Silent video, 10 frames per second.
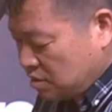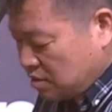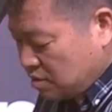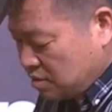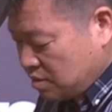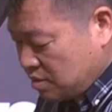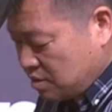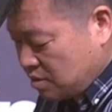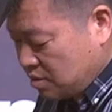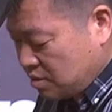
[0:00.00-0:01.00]

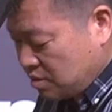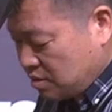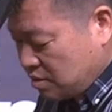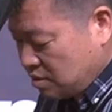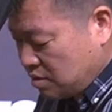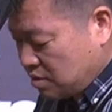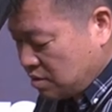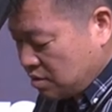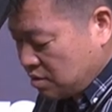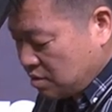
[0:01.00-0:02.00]

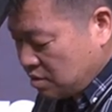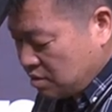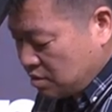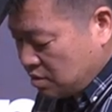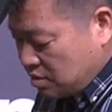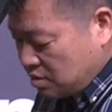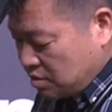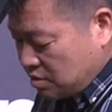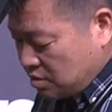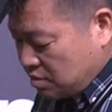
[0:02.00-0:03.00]

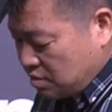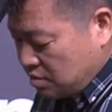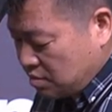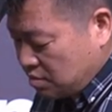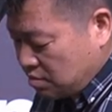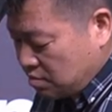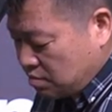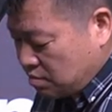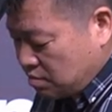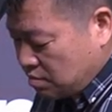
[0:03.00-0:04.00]

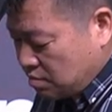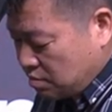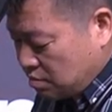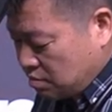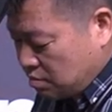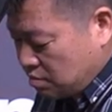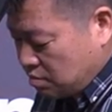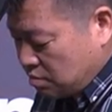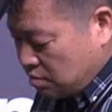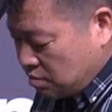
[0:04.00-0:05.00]

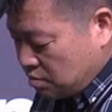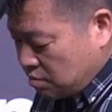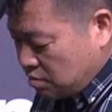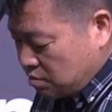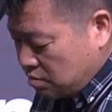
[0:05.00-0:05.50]
(silence)